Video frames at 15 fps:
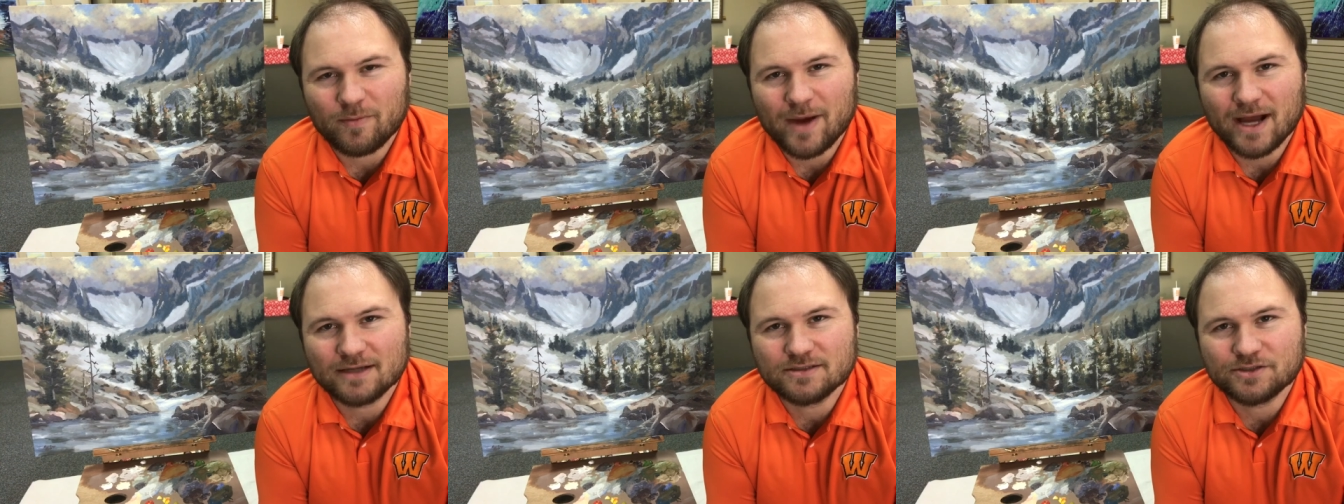
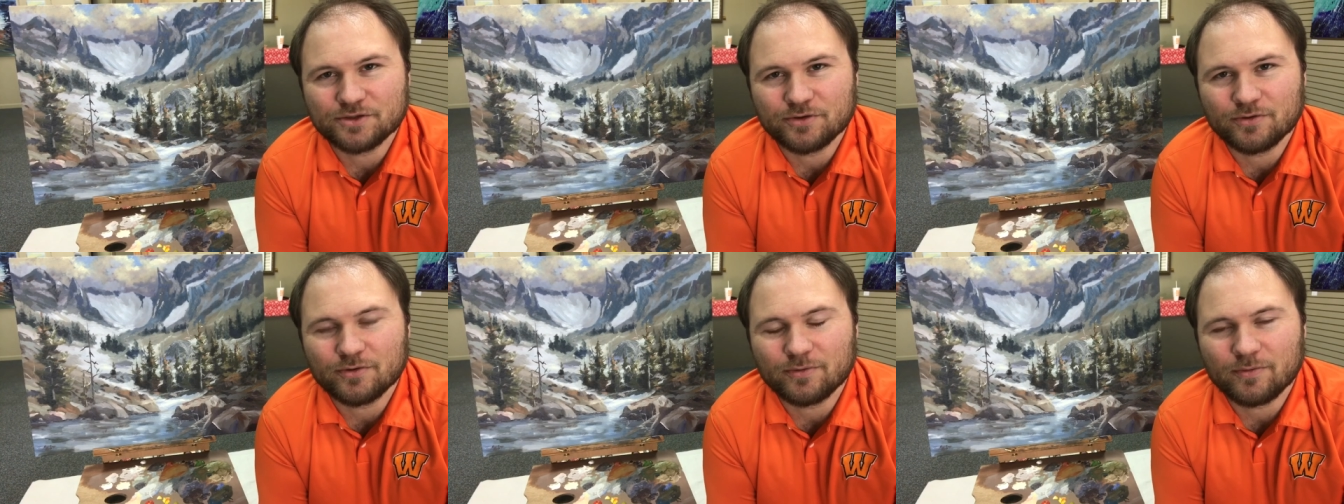back to
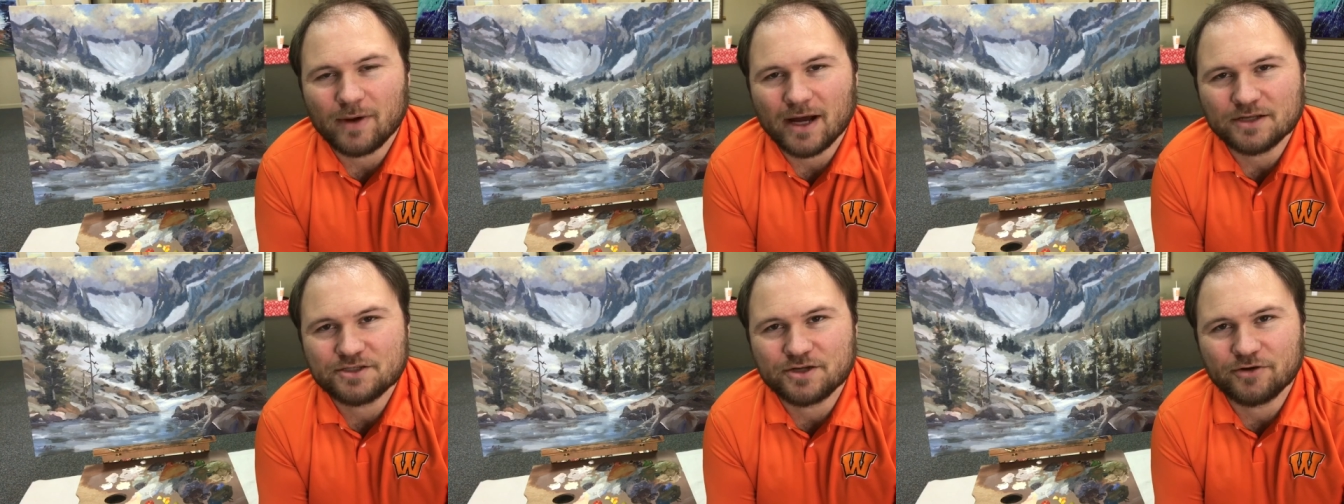
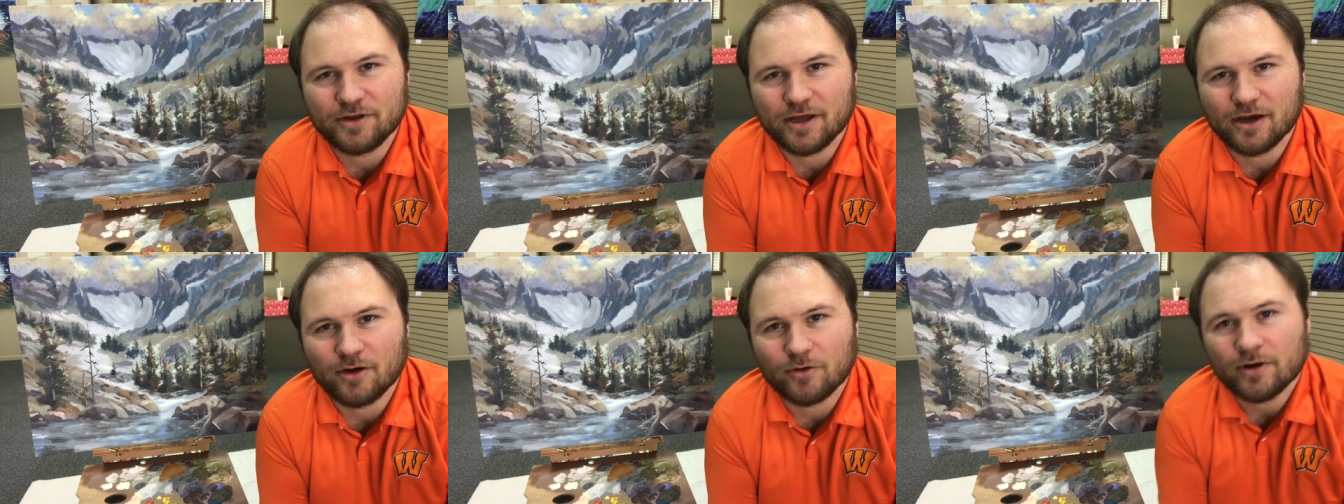my
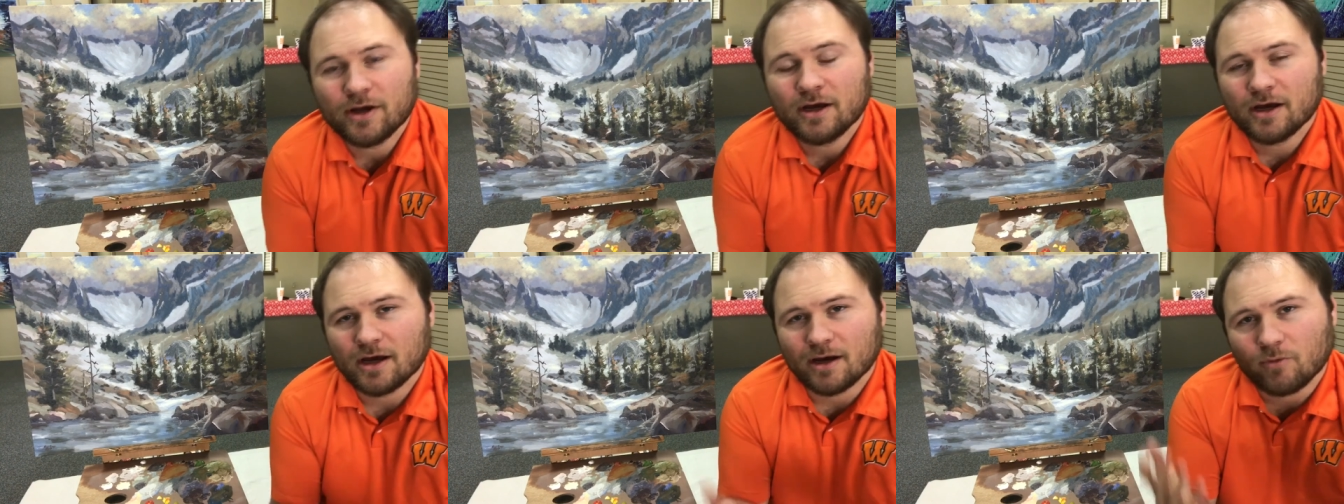studio.
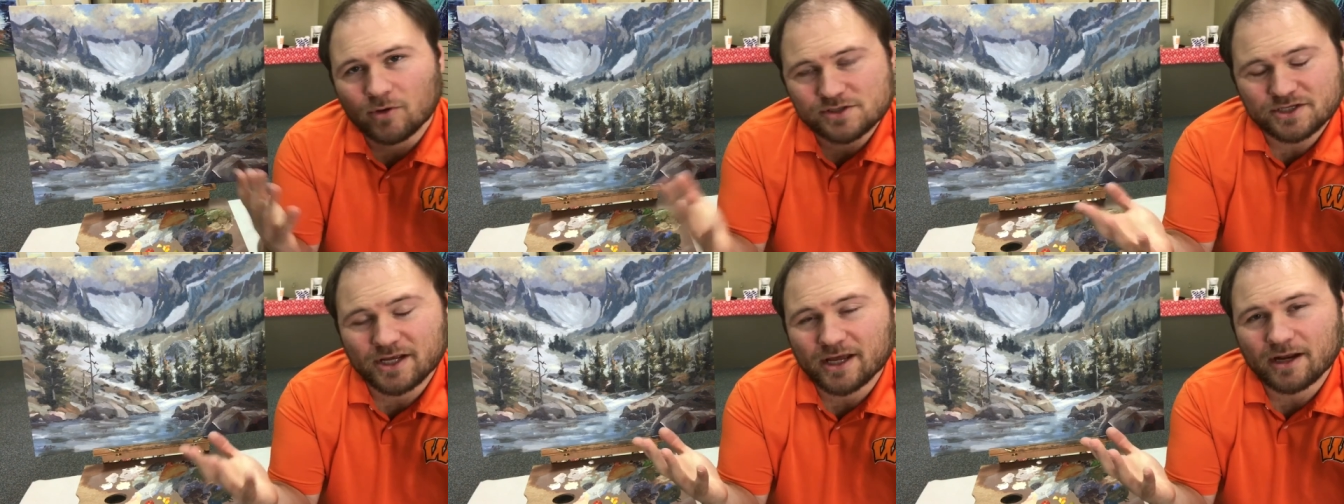
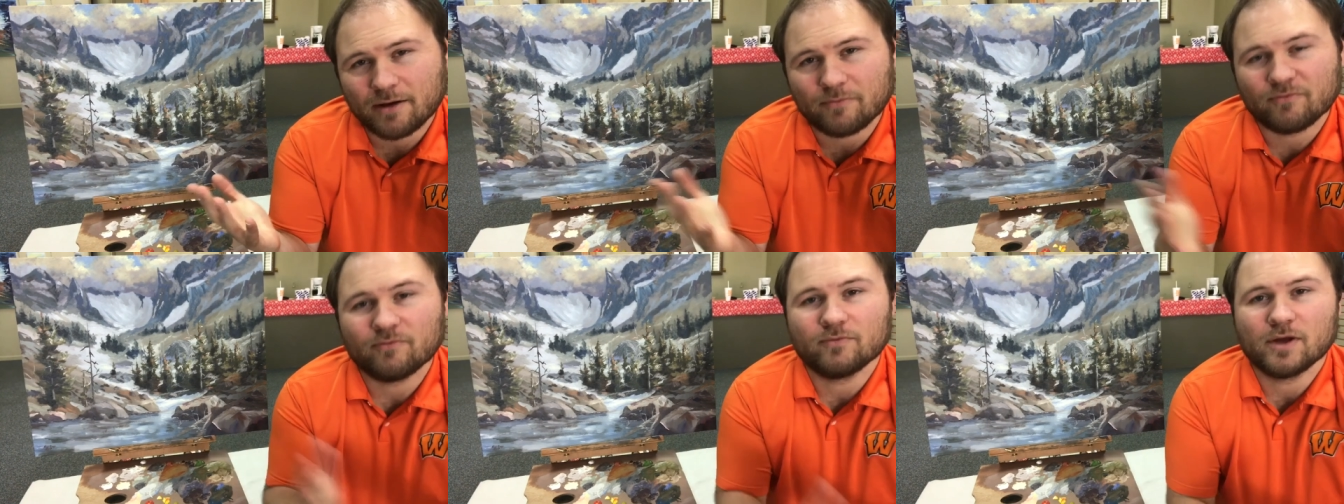Once again,
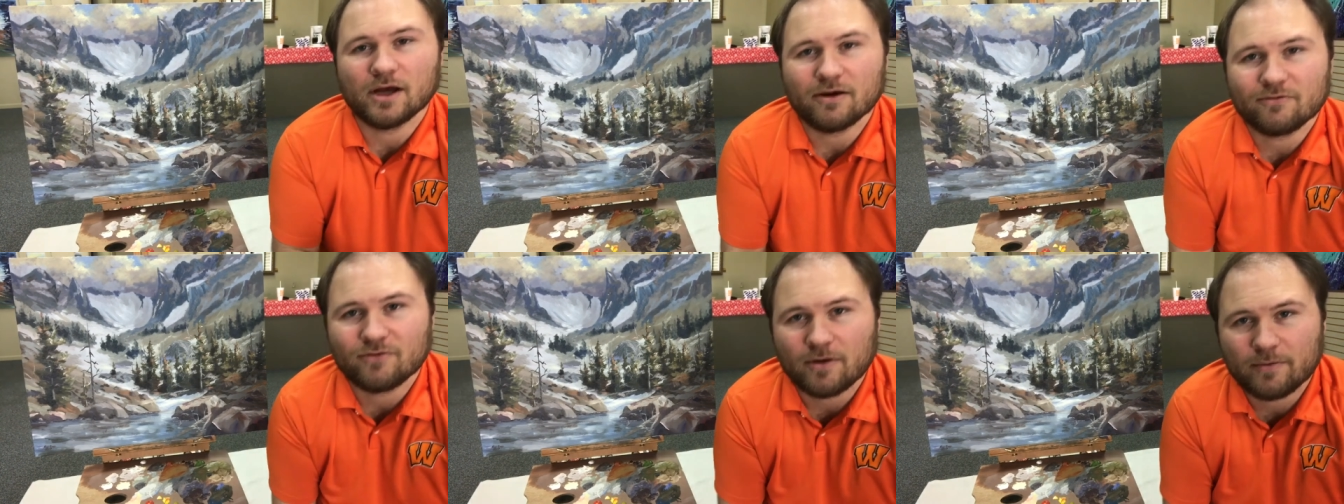I'm
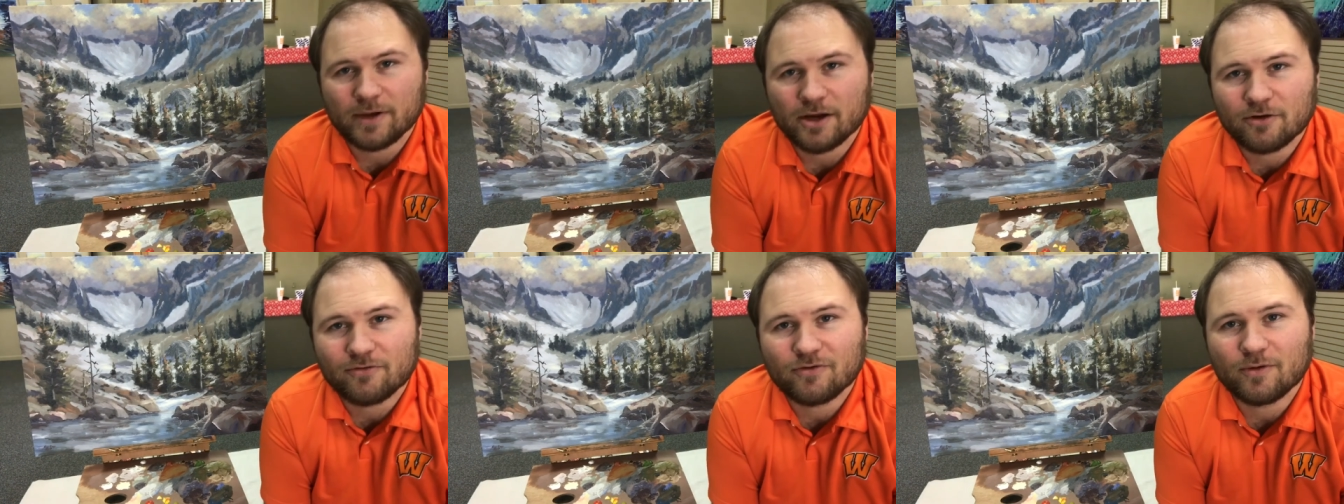
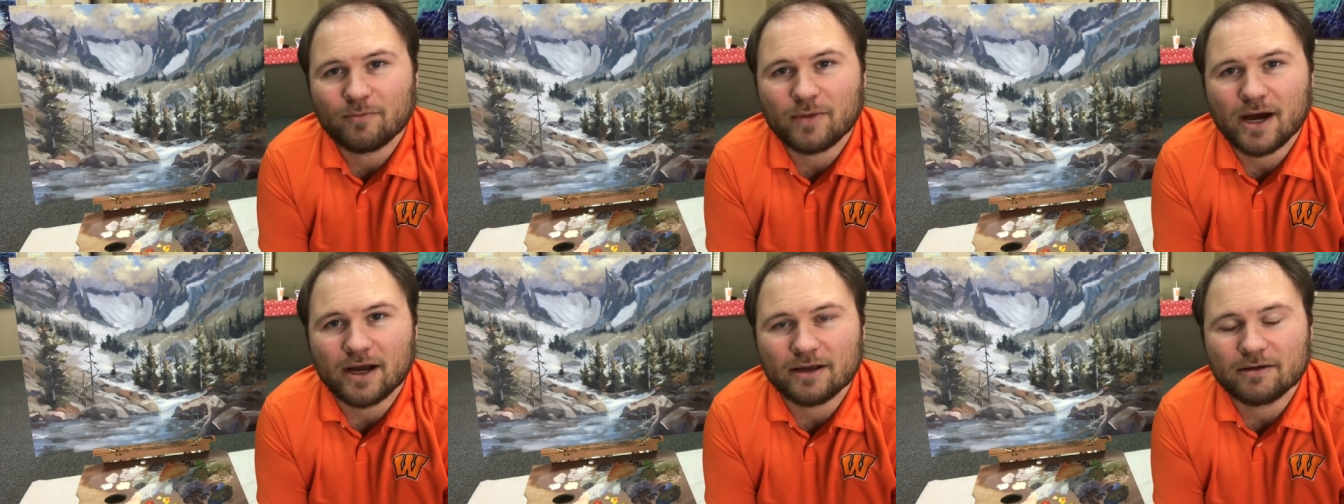from
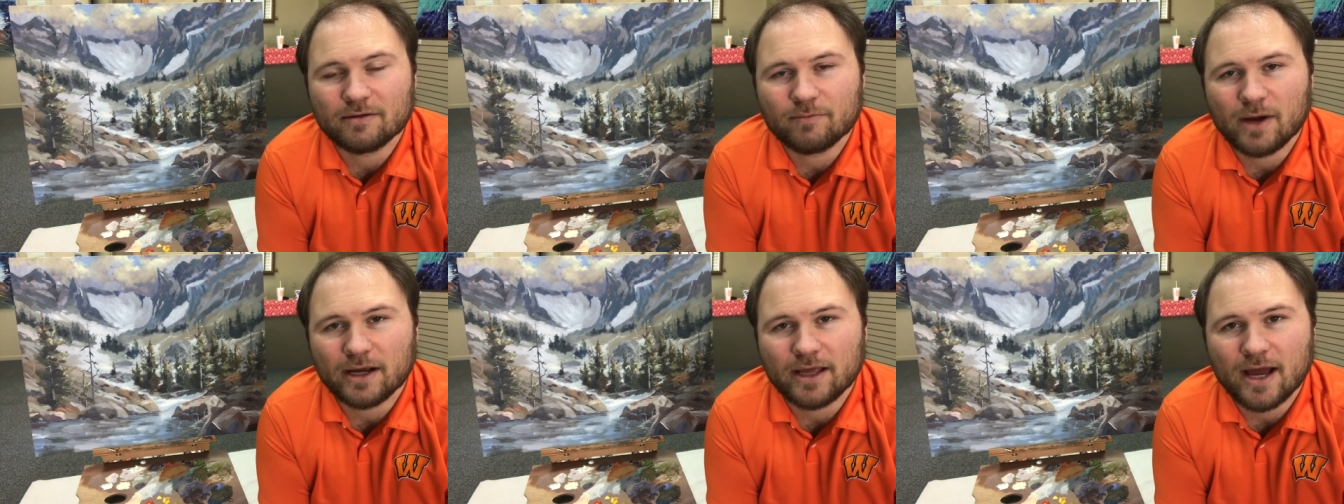
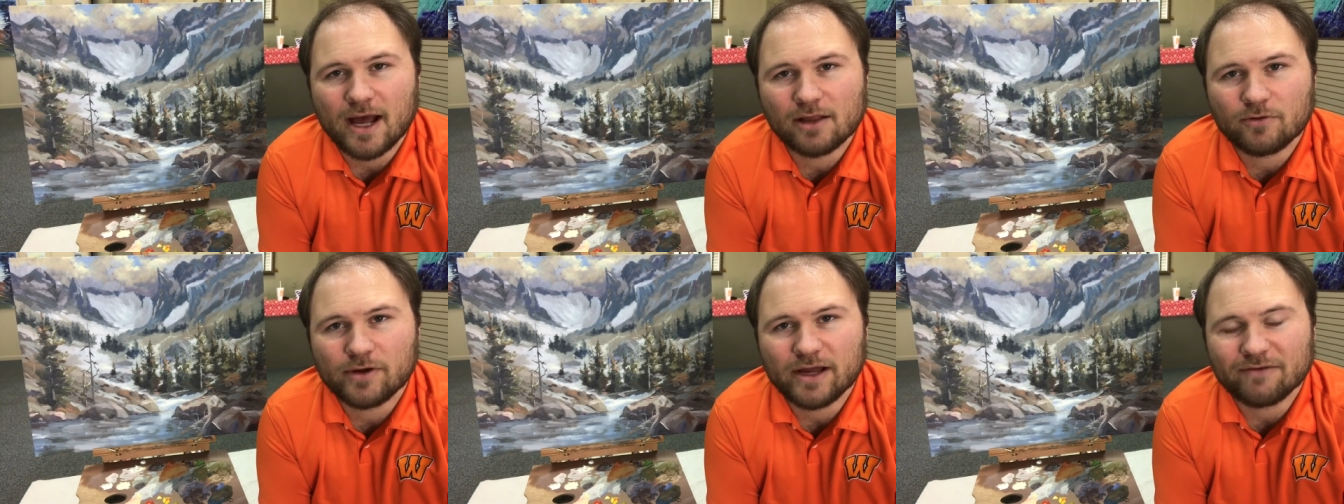my gallery.